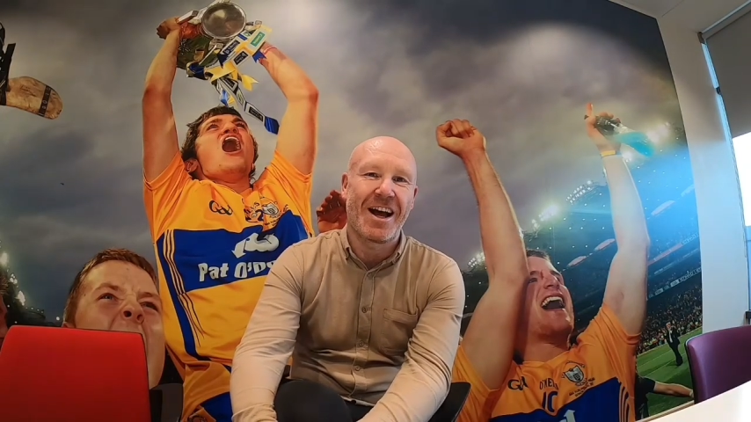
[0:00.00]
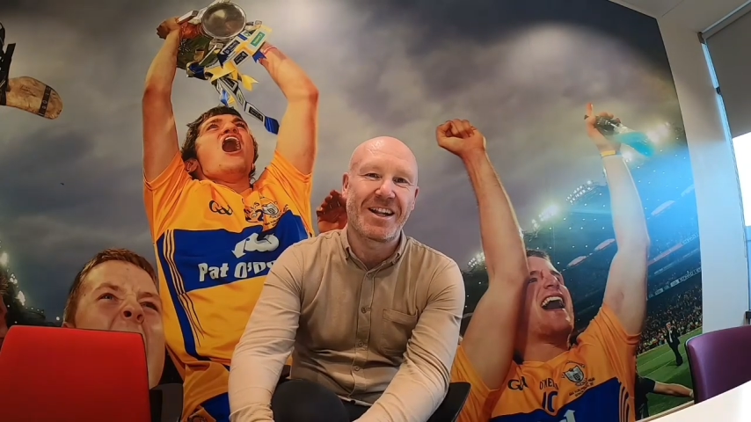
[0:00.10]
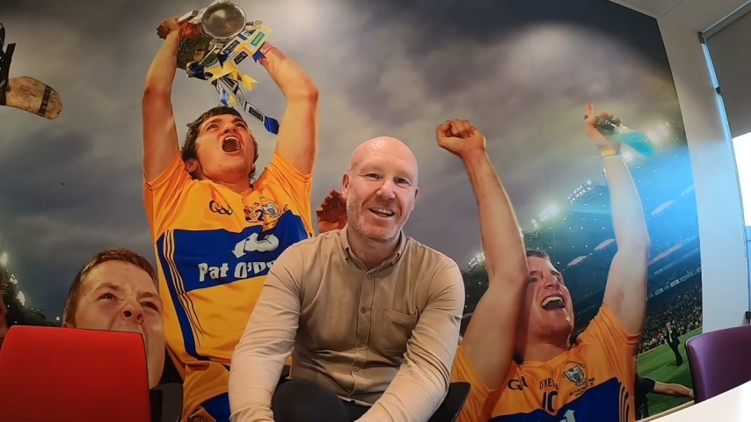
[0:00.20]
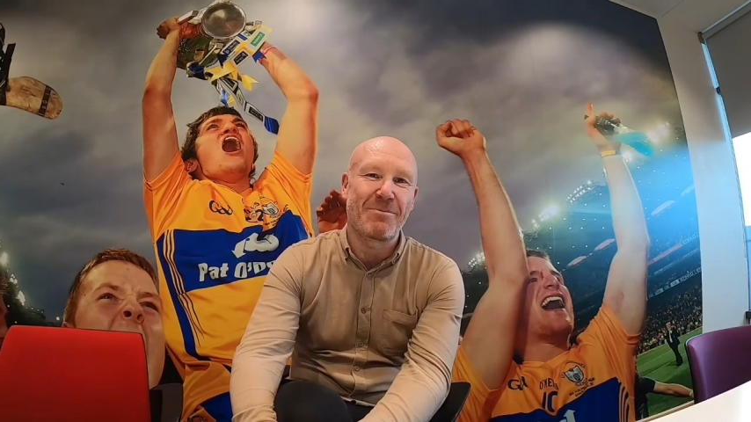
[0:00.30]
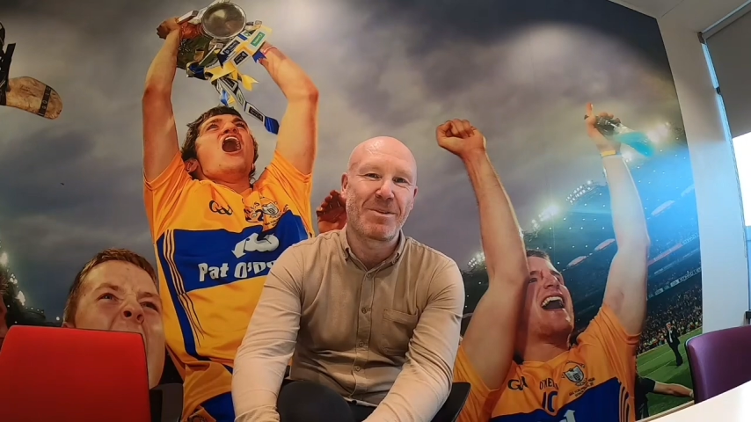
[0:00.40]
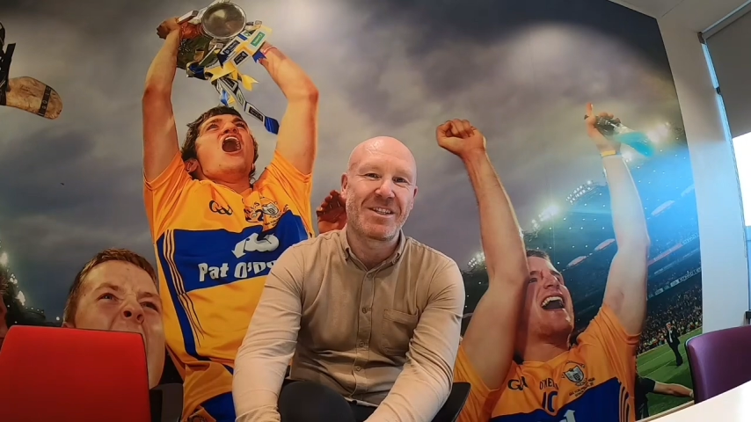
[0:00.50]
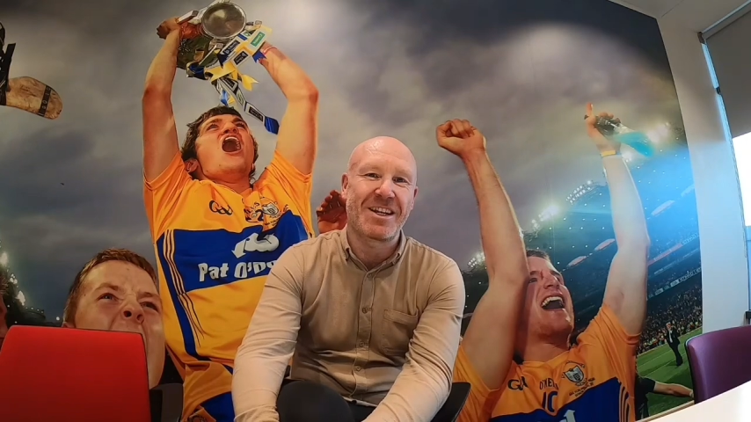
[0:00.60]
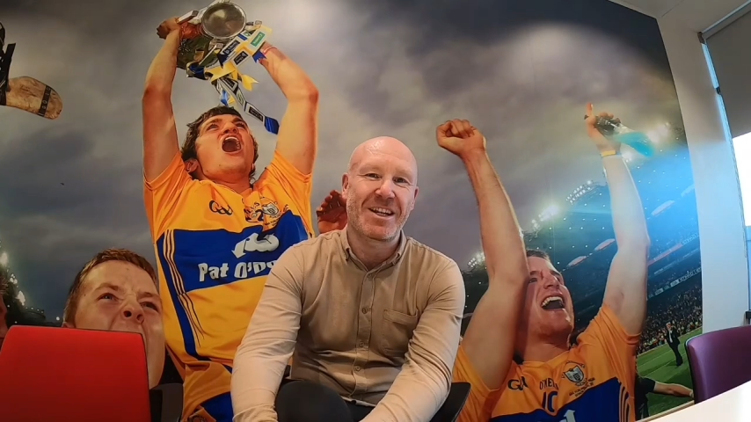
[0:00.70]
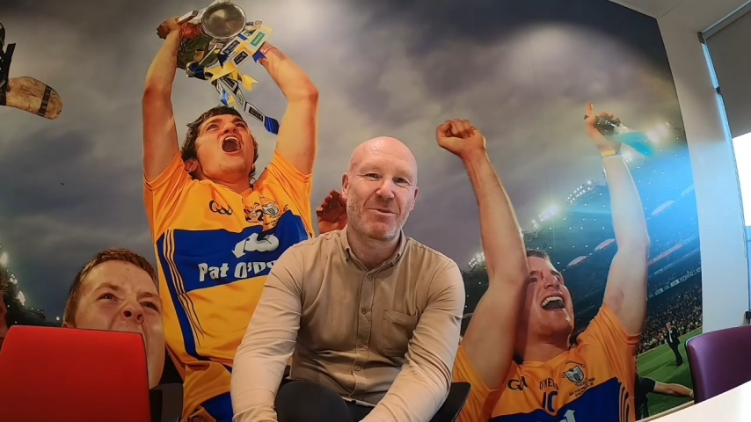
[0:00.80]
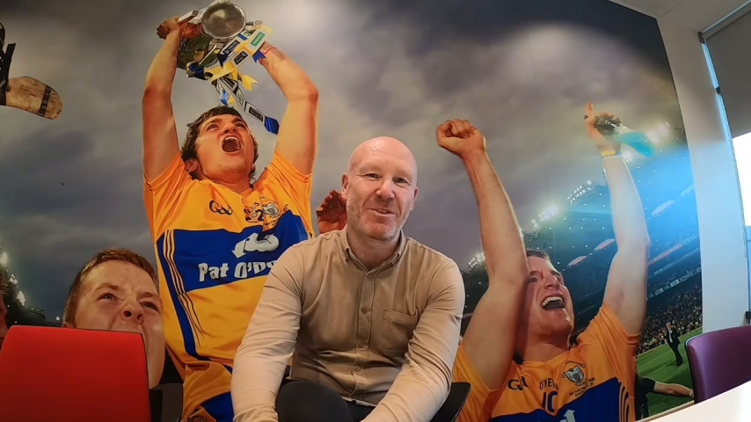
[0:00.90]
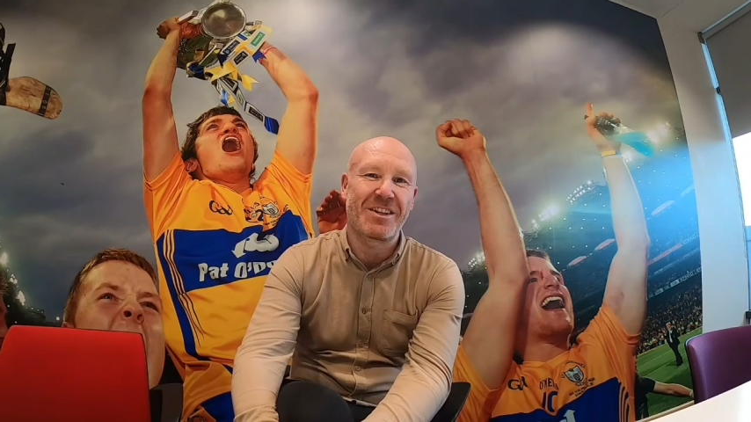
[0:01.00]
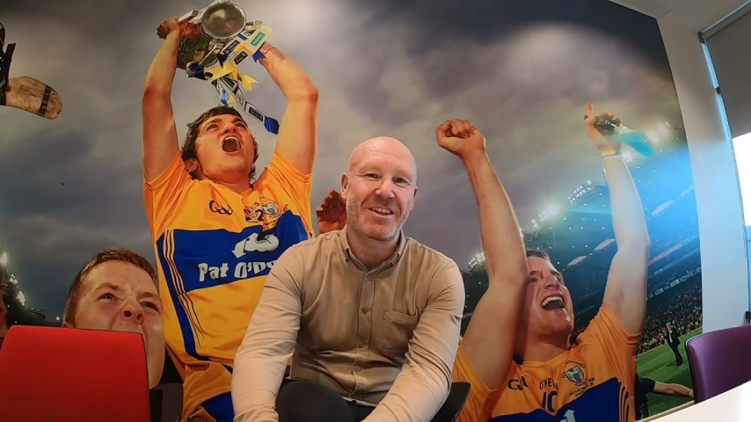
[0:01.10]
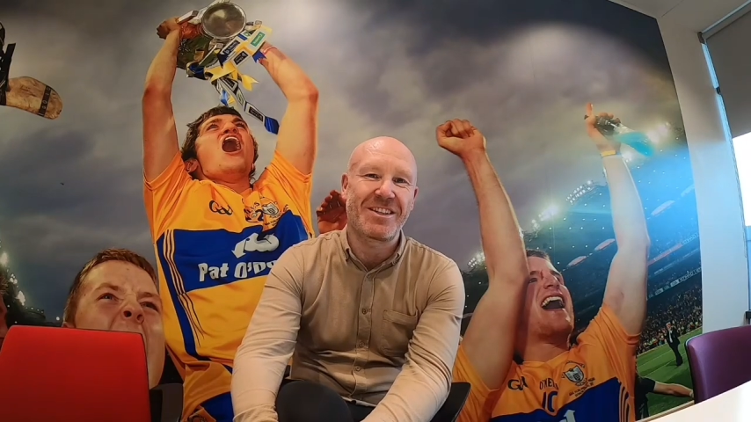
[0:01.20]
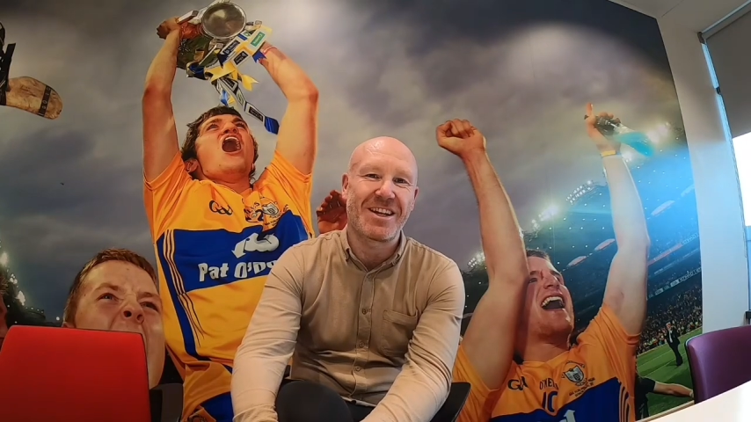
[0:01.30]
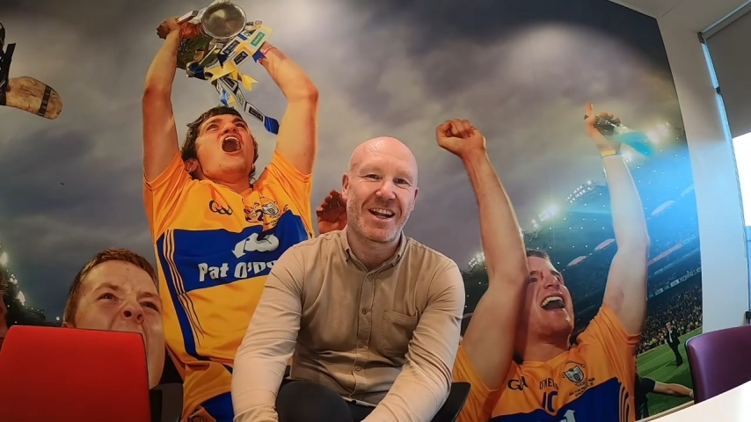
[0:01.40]
and in particular
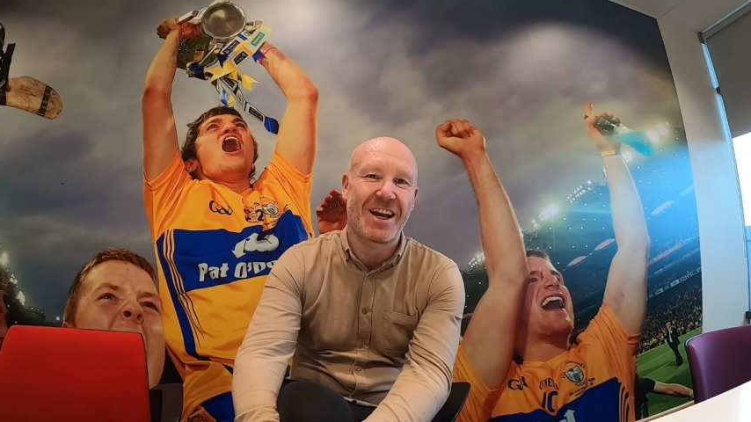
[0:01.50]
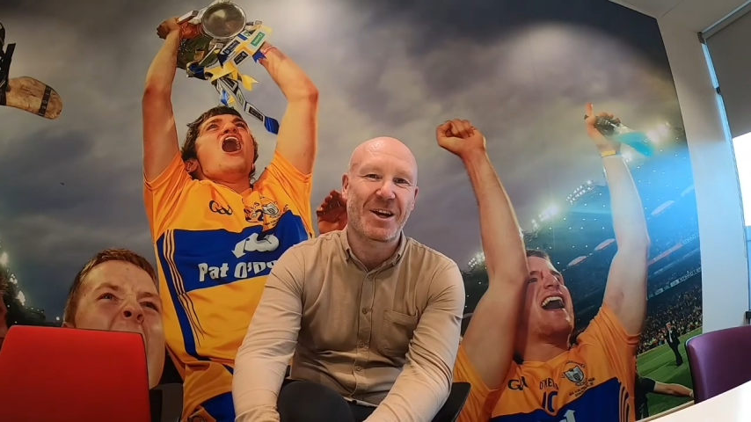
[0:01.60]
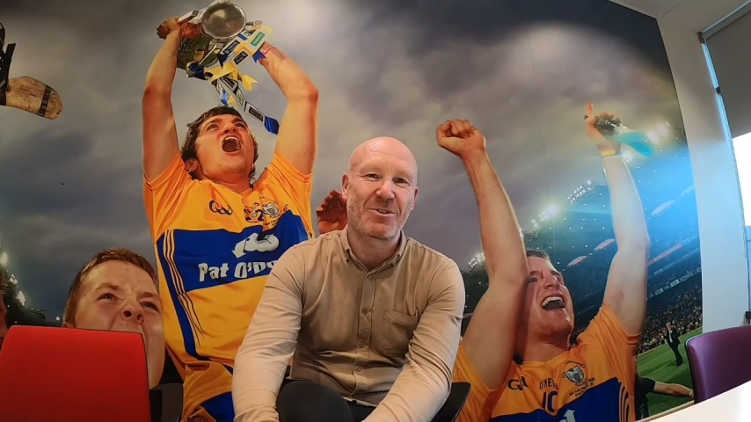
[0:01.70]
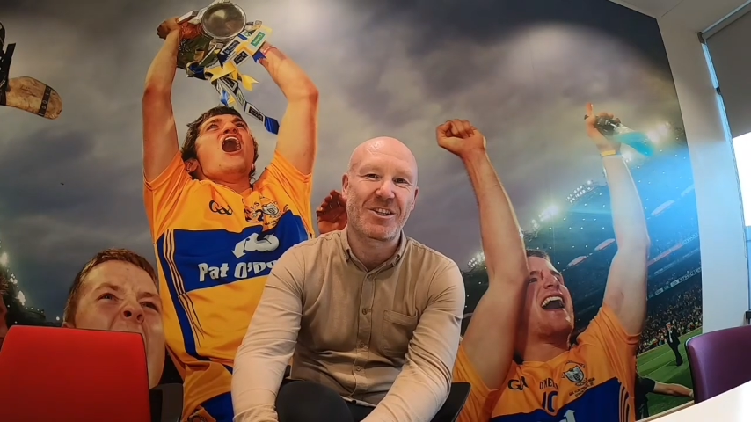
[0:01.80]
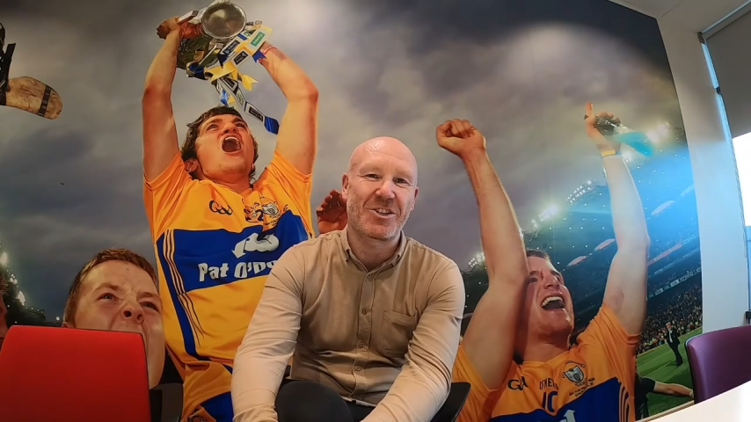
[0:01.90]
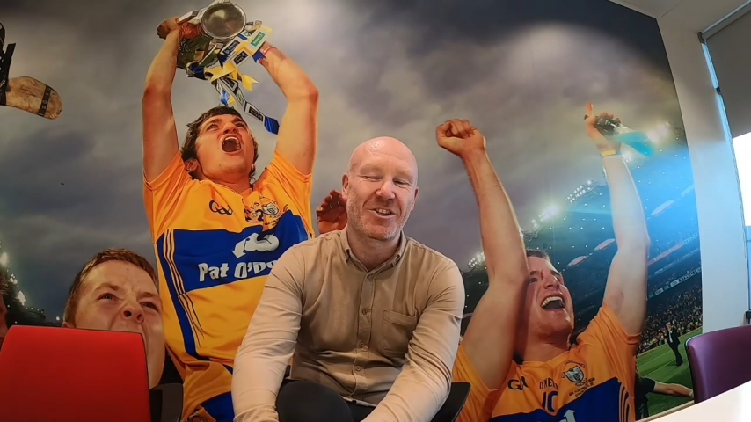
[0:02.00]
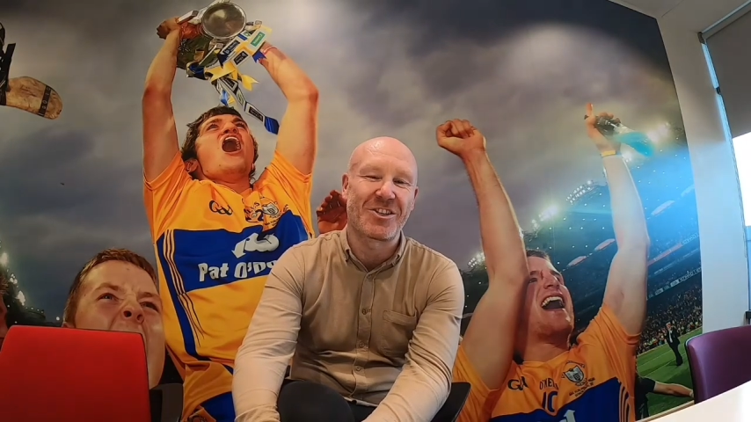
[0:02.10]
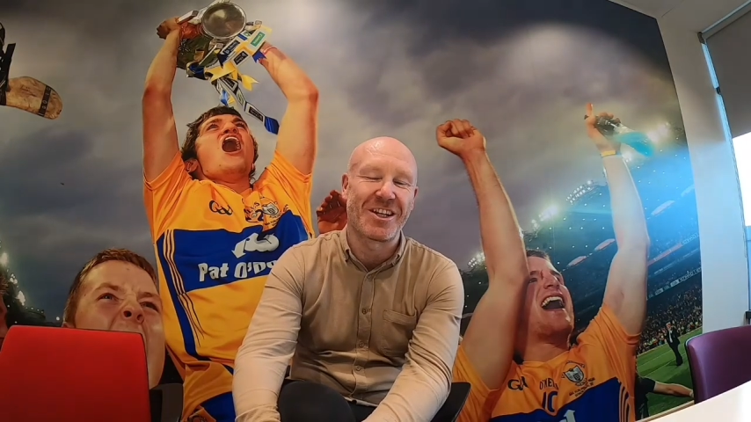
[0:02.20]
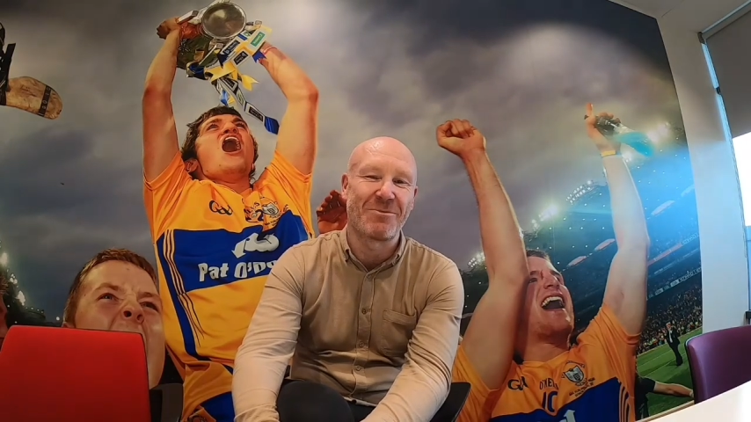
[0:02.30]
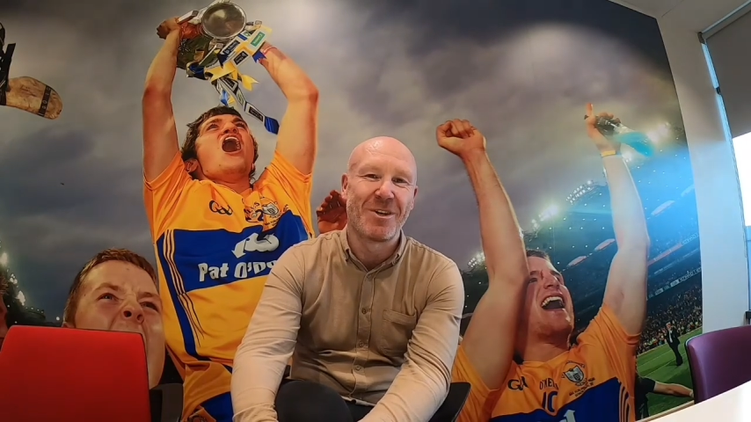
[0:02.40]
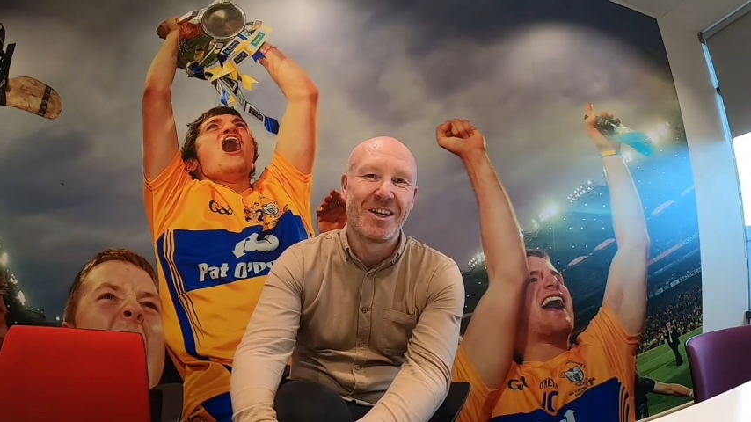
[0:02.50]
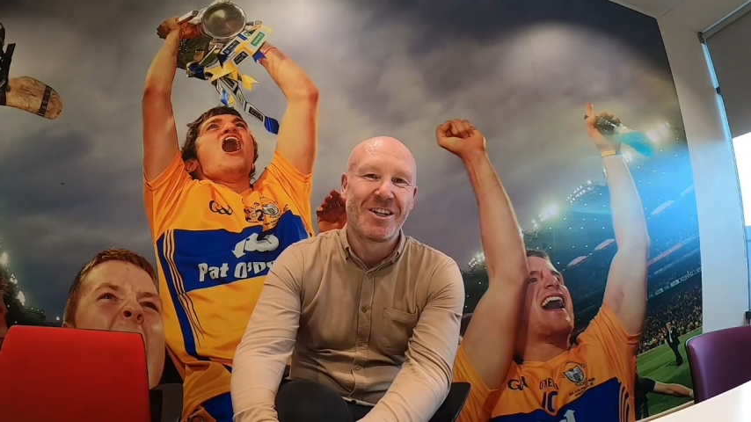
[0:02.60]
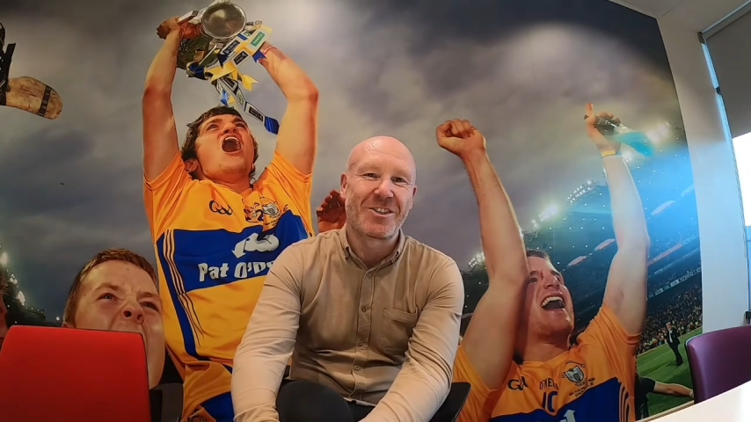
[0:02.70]
within the talent acquisition team.